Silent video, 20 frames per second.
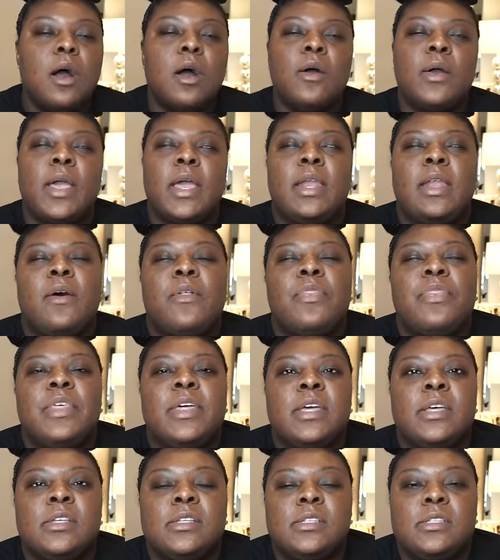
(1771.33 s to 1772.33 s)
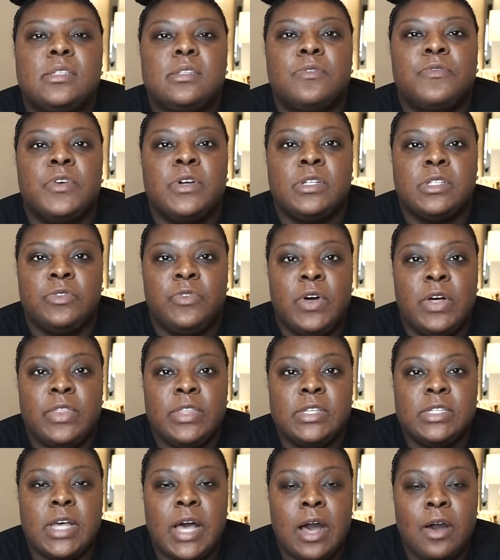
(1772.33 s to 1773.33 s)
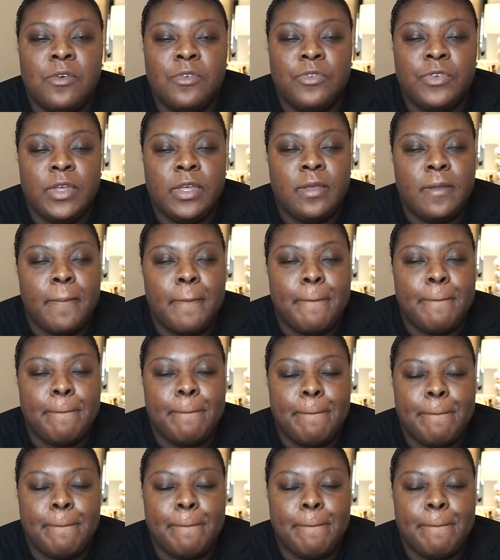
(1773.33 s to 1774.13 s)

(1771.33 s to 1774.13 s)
Okay, now this, first of all, this outfit,